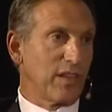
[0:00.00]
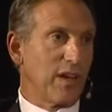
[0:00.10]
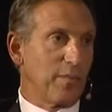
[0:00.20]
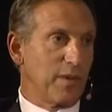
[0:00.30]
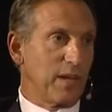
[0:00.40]
the
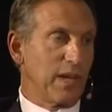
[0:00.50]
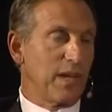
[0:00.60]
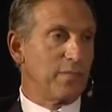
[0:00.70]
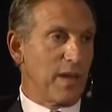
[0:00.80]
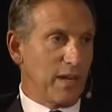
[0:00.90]
company
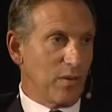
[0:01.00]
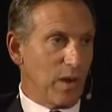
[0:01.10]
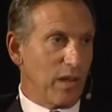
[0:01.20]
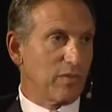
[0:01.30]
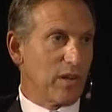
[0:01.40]
in many
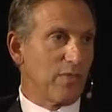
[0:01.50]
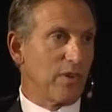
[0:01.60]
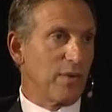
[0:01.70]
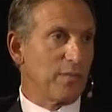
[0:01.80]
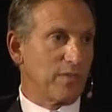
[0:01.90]
ways
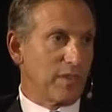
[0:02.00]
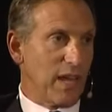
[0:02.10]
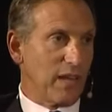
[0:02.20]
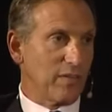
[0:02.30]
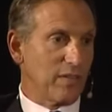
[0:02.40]
covered up
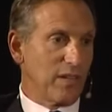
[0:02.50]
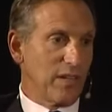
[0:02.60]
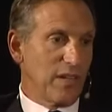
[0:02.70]
mistakes.